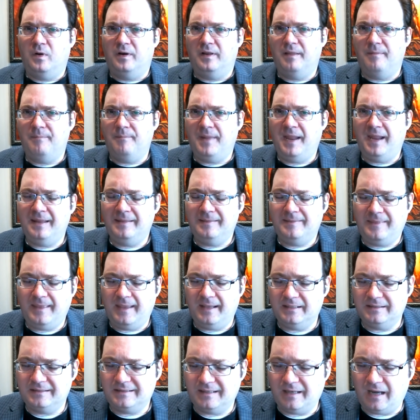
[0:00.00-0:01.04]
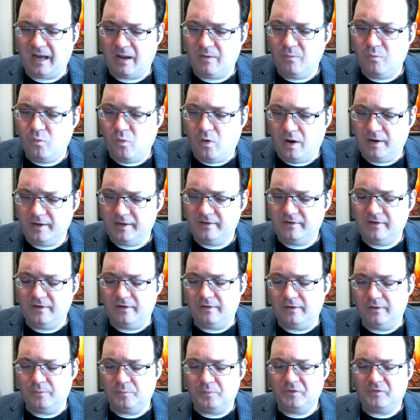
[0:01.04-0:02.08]
one of the main things that I wanted
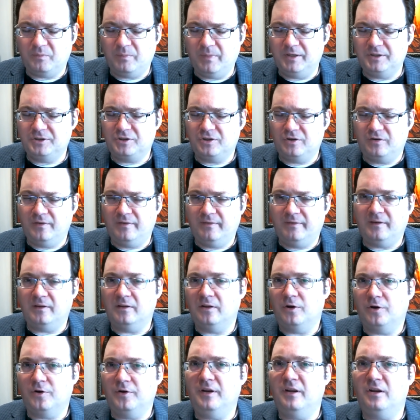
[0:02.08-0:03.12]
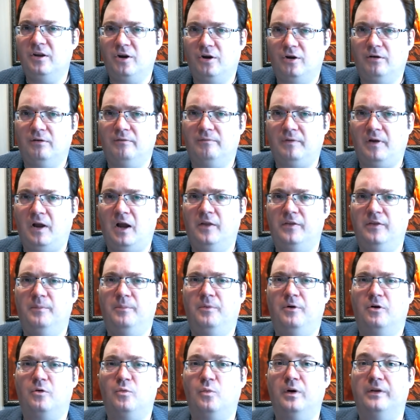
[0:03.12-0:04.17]
to do was make sure that the learning curve on
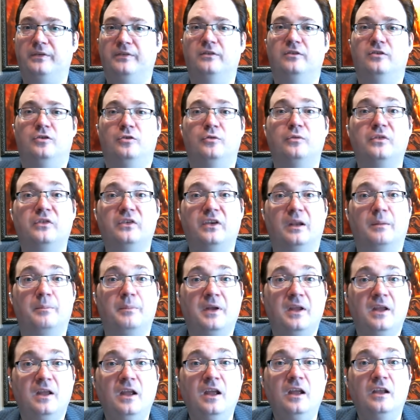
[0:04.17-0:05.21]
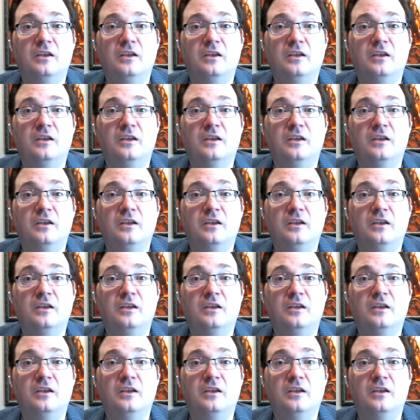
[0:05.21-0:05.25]
the book wasn't too steep.